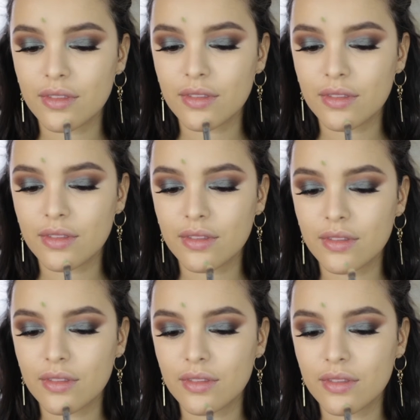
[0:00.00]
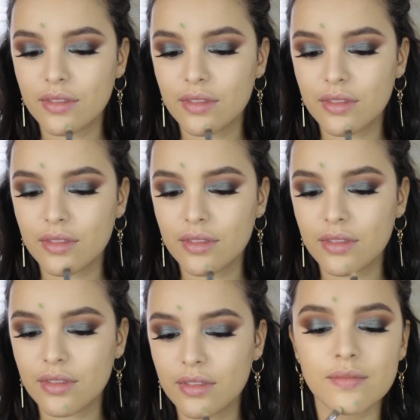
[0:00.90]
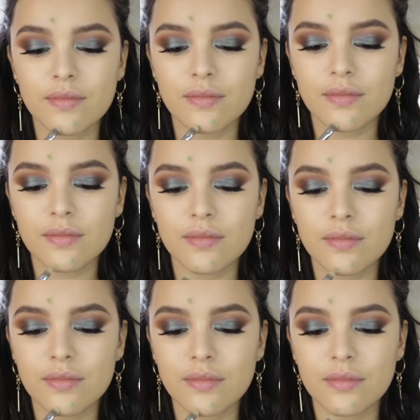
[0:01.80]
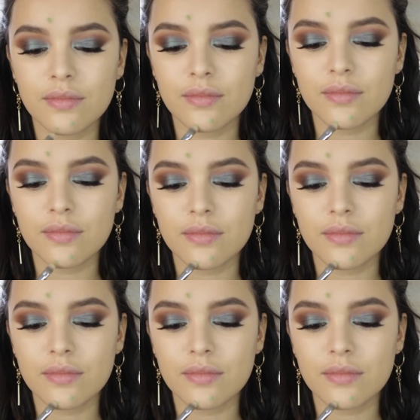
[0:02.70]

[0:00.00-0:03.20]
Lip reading: I don't want to overuse this at all because I just want it to be a